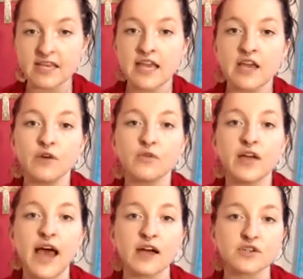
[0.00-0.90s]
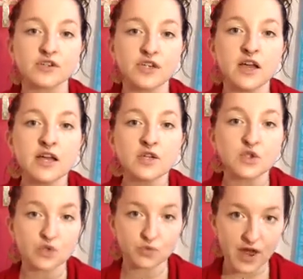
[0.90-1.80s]
if we actually
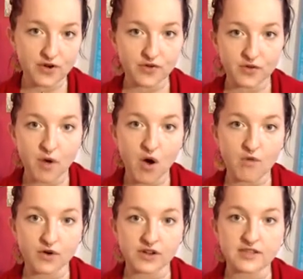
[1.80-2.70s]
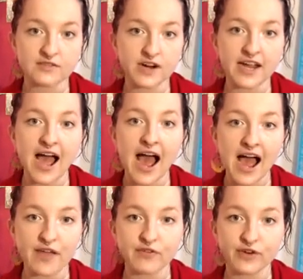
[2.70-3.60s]
surrender them over to these very
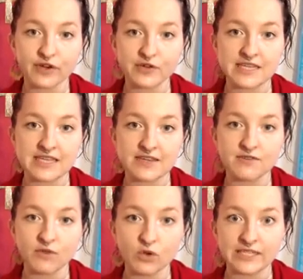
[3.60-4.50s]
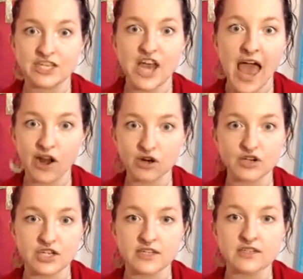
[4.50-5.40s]
high frequency voltage
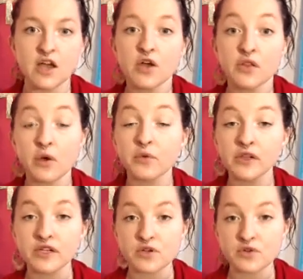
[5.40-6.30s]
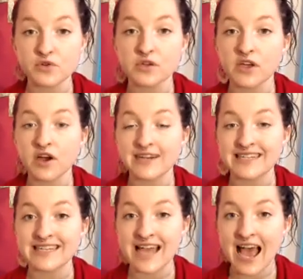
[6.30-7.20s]
energies that really and truly are
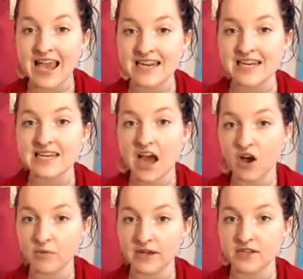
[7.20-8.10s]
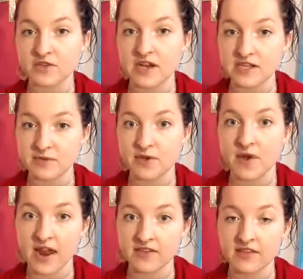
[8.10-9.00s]
designed to help us transmute
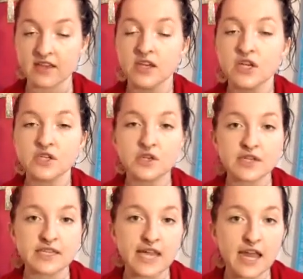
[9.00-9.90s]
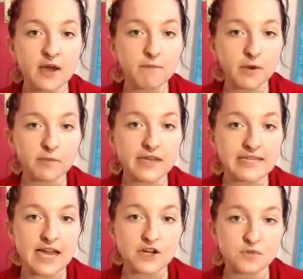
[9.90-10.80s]
anything. So you can sign up
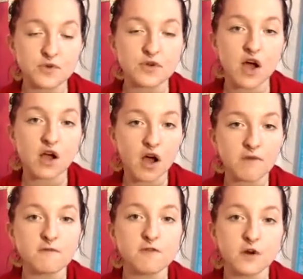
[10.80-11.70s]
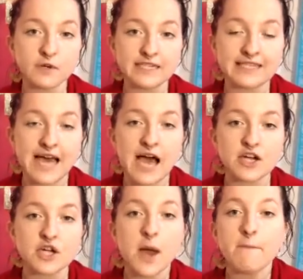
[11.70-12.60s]

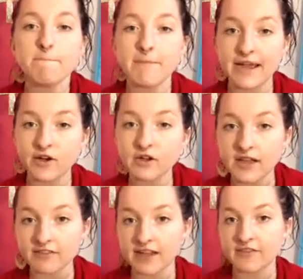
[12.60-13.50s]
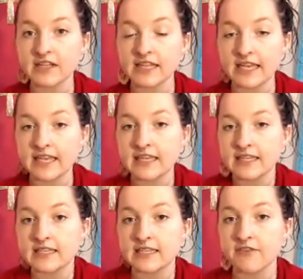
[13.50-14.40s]
mermaid-moon.com/Michael. I've left the link in
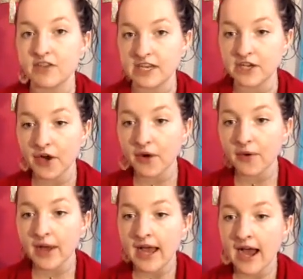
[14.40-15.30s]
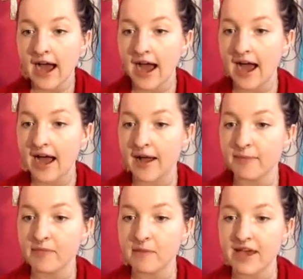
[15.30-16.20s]
this video.
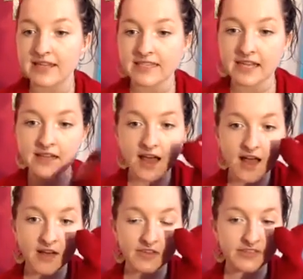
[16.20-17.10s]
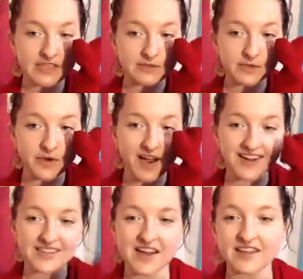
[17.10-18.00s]
Amanda saying love, giving us blue
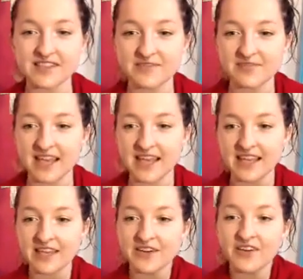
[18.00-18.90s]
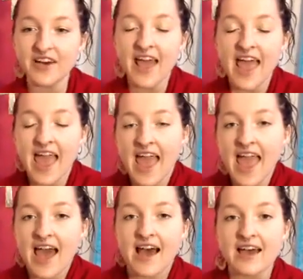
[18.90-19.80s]
hearts. Awesome, thank you.
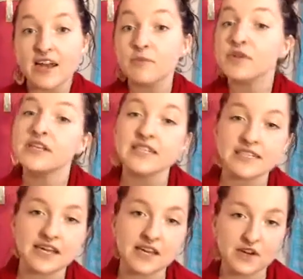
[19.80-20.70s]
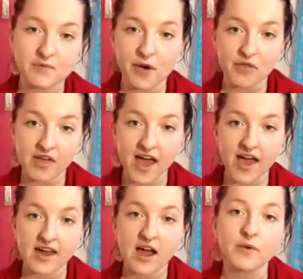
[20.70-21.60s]
And I'm really excited about
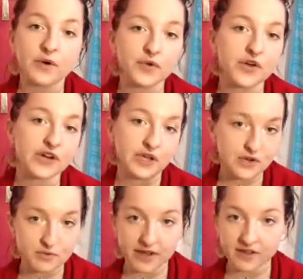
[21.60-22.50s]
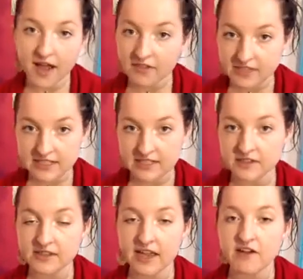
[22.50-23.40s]
that. I work with Archangel Michael every
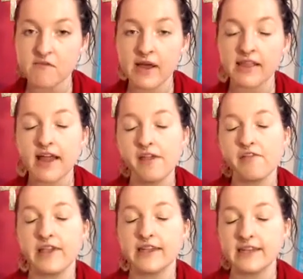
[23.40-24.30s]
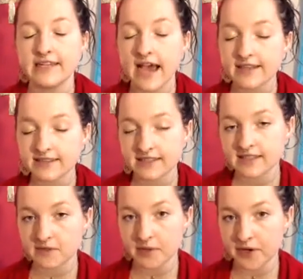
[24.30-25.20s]
single day of my life. I can attest to
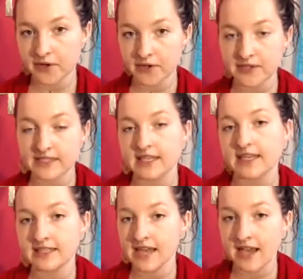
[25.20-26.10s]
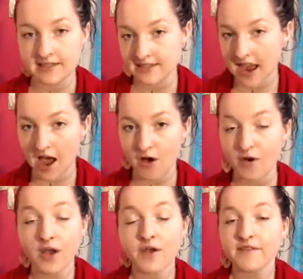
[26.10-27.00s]
his miracles. I can attest to how
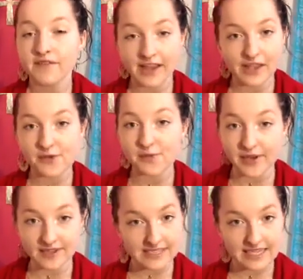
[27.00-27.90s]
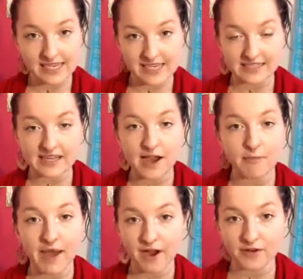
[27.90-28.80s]
fucking real he is and how
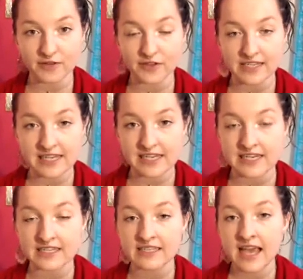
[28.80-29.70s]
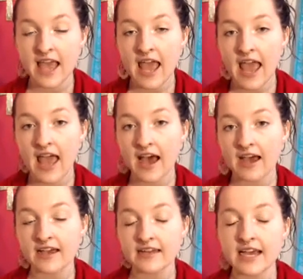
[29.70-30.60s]
powerful he is.
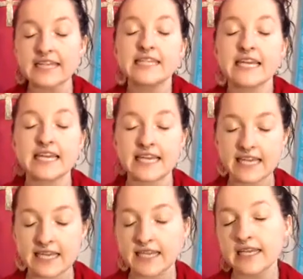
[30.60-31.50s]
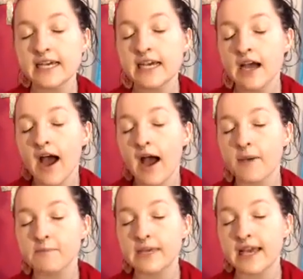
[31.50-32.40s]
And I say he
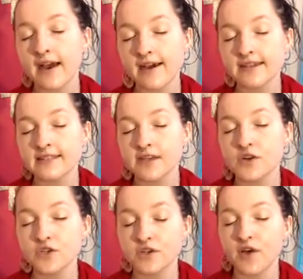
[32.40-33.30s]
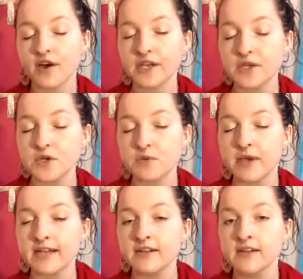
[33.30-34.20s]
because the energy of Archangel
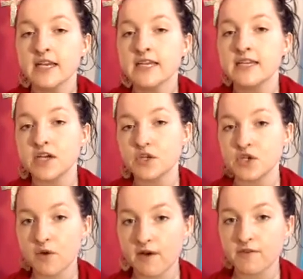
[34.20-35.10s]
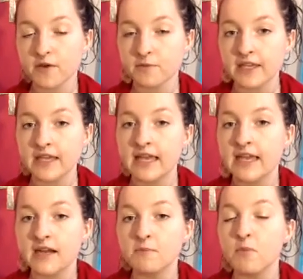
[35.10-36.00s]
Michael does show up for me
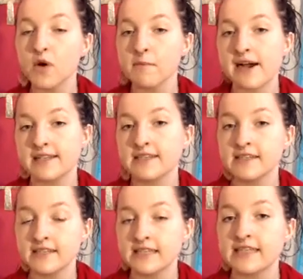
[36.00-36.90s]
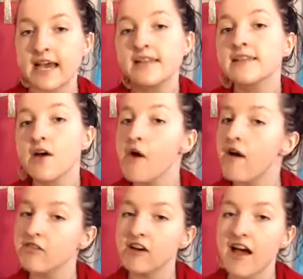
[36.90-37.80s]
in a more masculine sense.
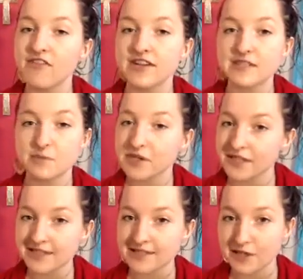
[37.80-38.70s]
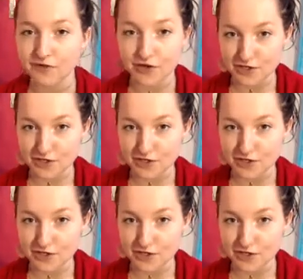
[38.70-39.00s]
However, I've experienced a version